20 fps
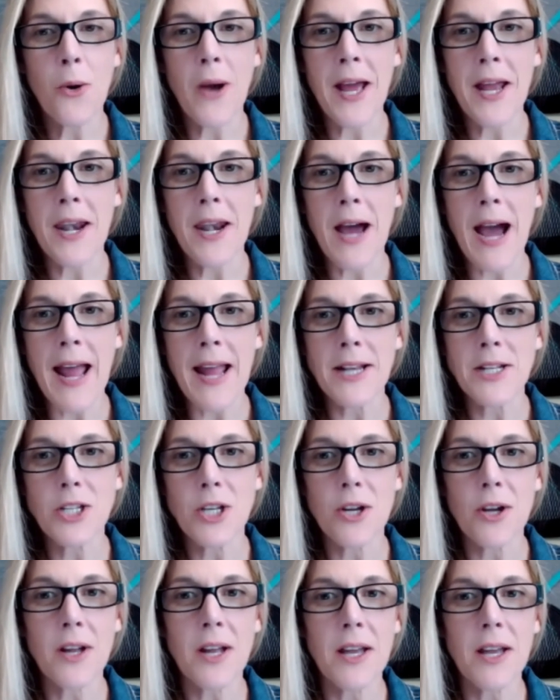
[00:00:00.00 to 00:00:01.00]
And I
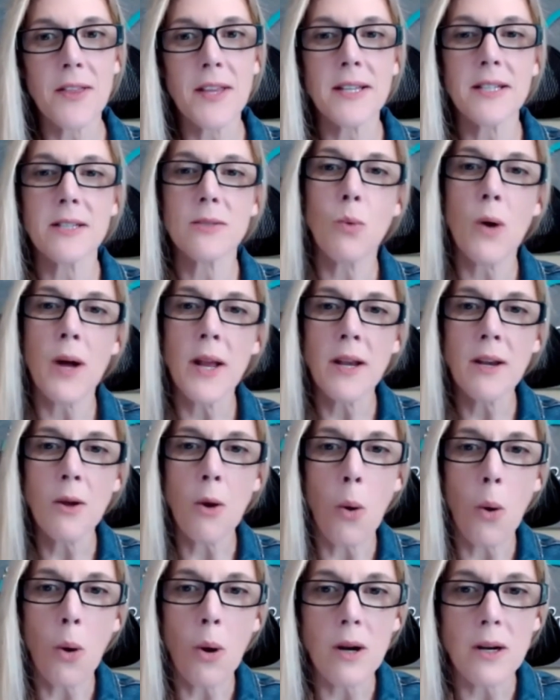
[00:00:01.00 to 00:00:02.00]
took this one
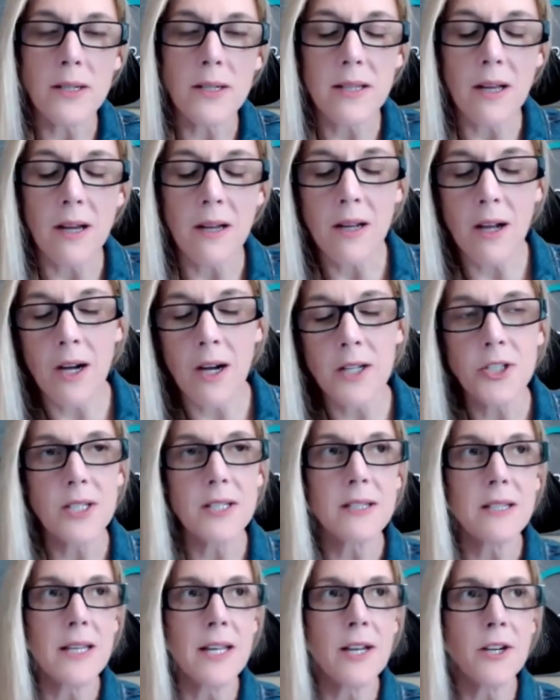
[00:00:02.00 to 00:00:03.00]
course on
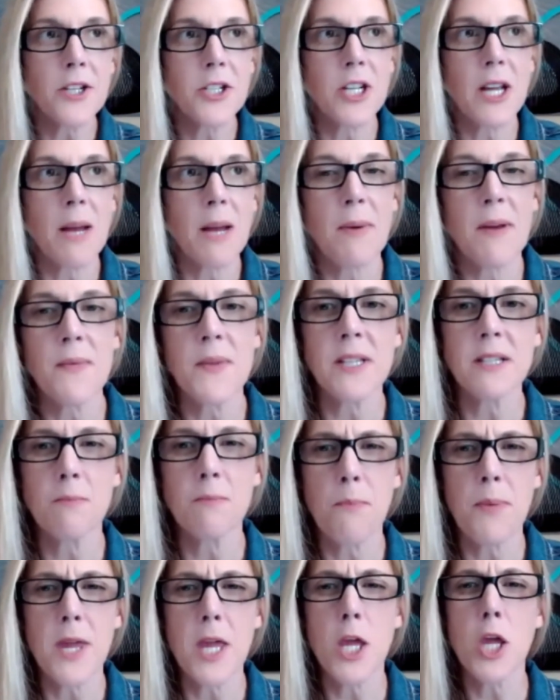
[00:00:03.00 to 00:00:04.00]
conscious leadership and this
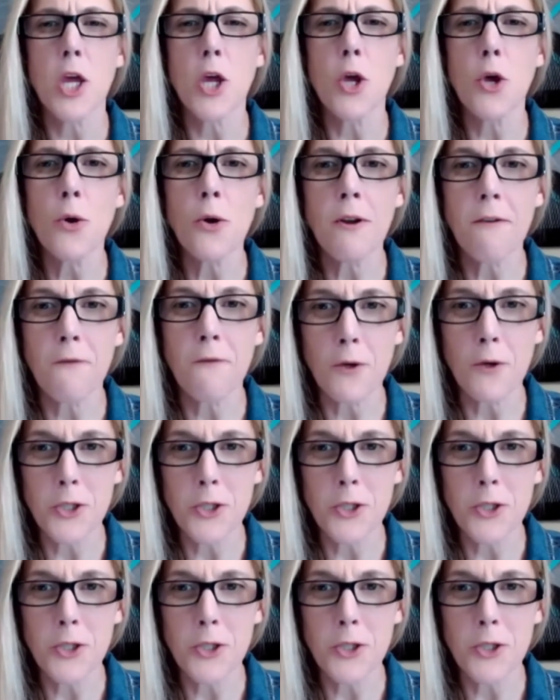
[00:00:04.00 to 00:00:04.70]
beautiful